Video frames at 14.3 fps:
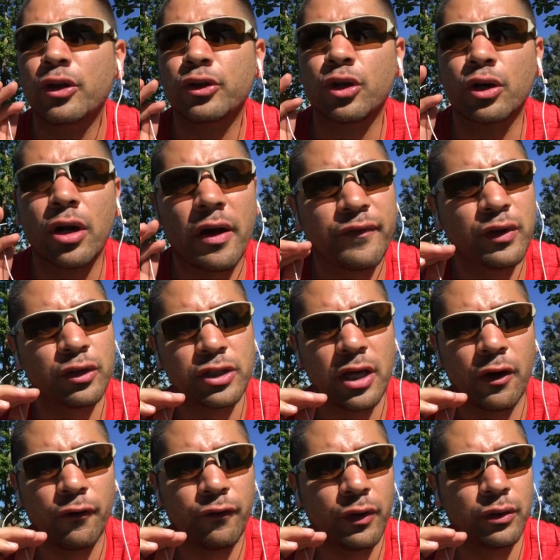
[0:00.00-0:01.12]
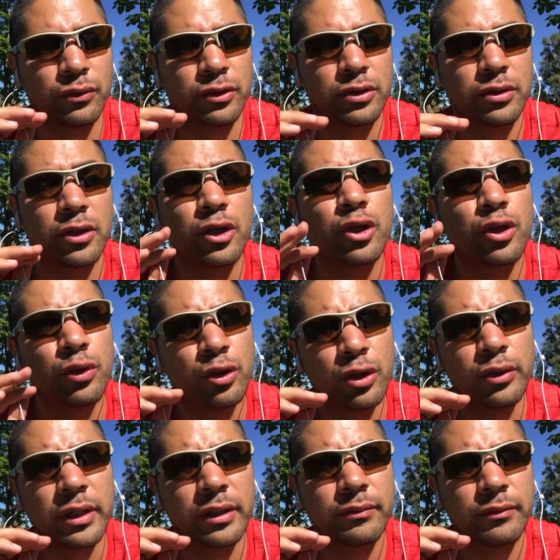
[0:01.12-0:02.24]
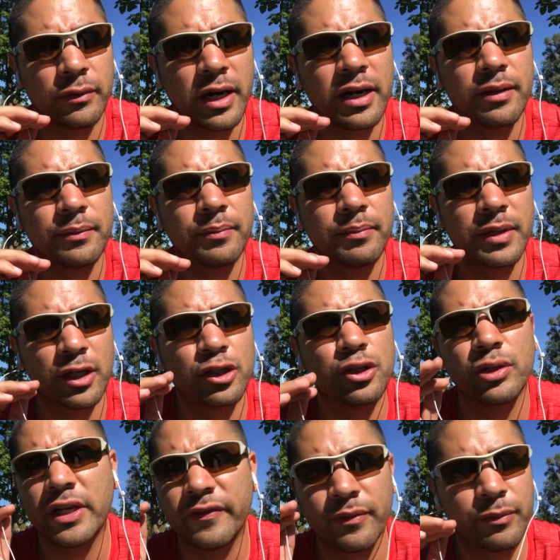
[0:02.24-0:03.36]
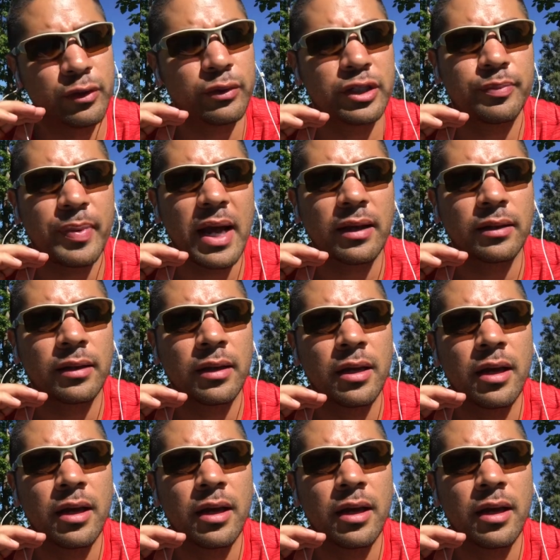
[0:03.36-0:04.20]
turn off your cell phones, you do it, right? Because you give him the respect.